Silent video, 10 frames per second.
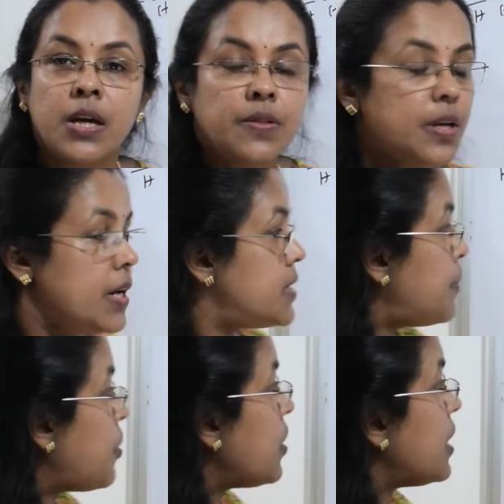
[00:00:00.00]
The
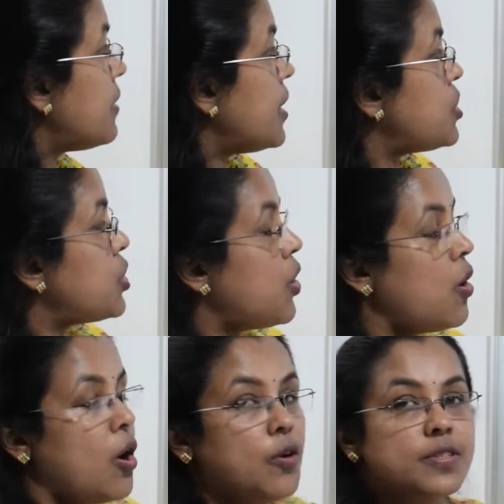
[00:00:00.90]
reciprocal ratio
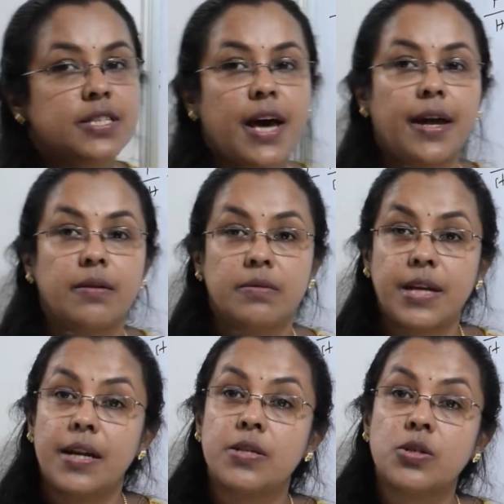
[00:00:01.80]
of sine,
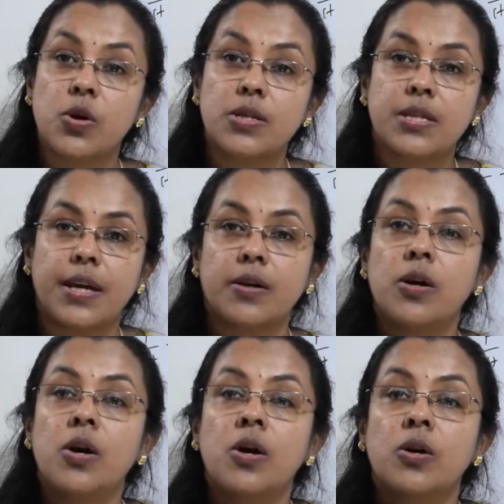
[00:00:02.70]
that is cosec.
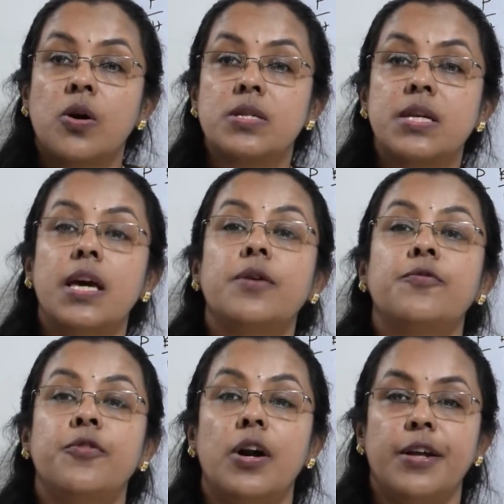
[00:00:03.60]

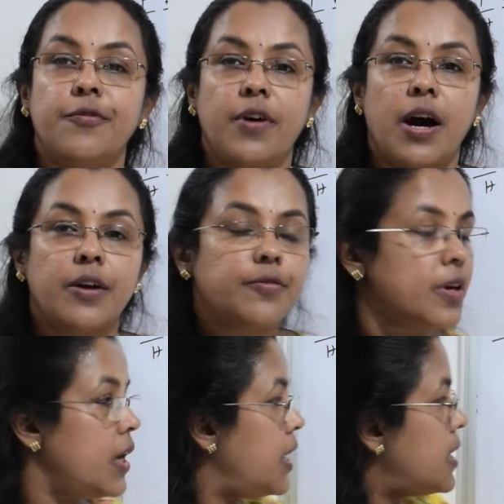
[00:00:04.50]
Cosec
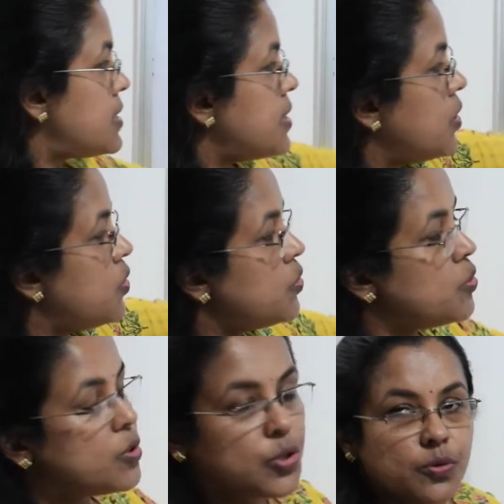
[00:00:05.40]
45 is
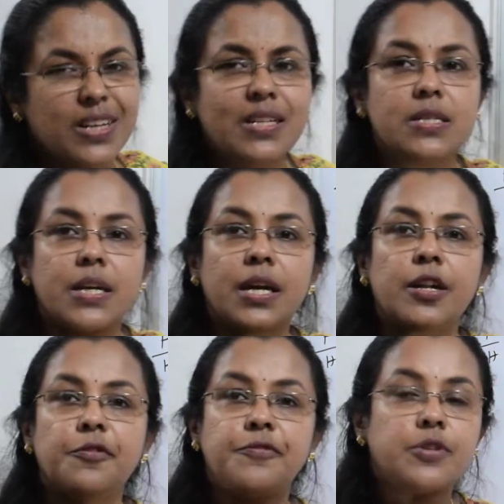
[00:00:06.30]
root It is
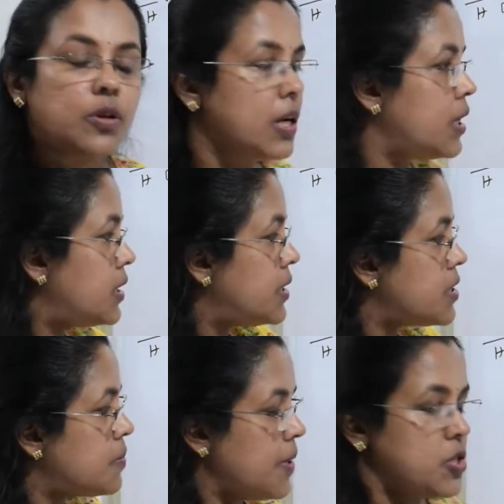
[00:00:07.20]
enough to learn
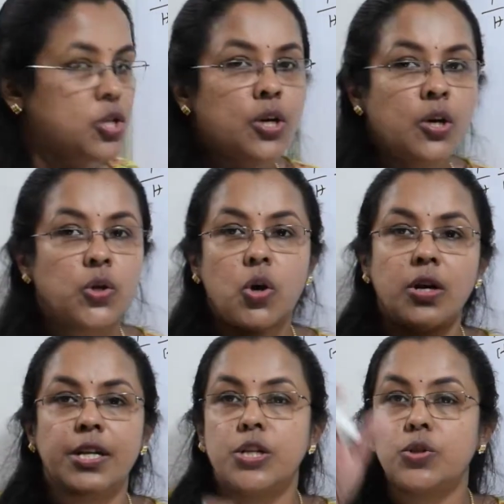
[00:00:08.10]
this much.
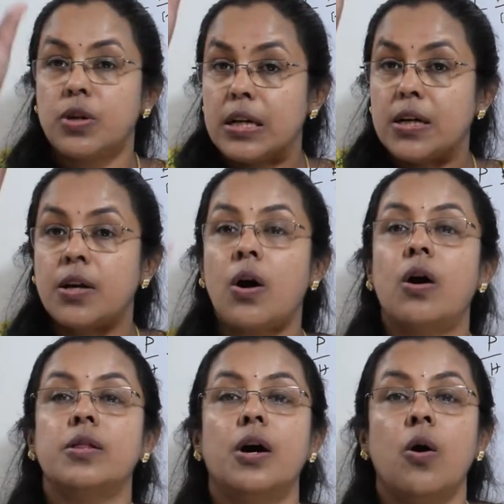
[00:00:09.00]
No need to learn
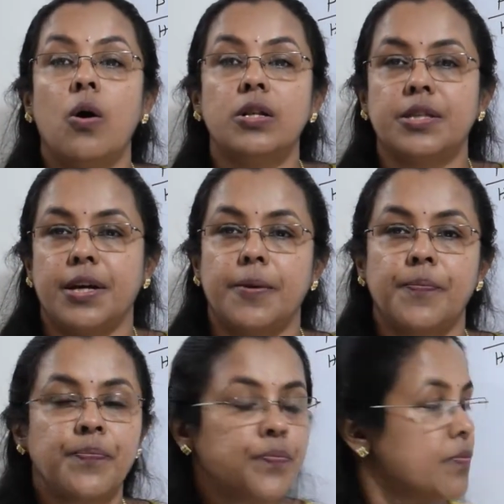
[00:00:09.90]
the whole thing.
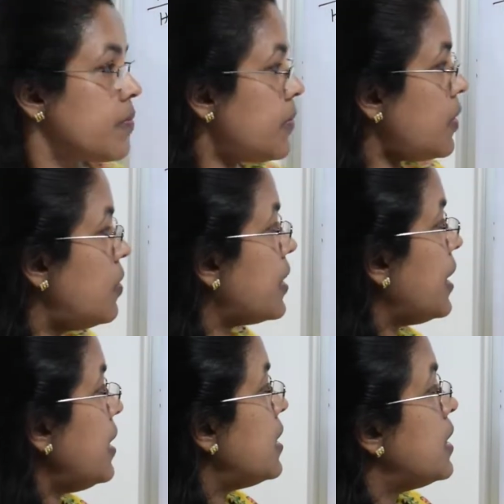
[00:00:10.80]

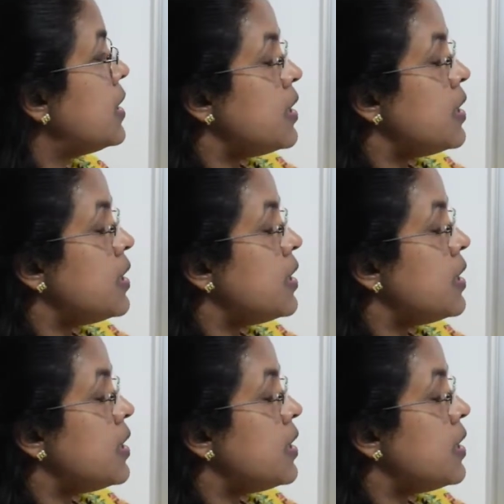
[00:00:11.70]
Okay.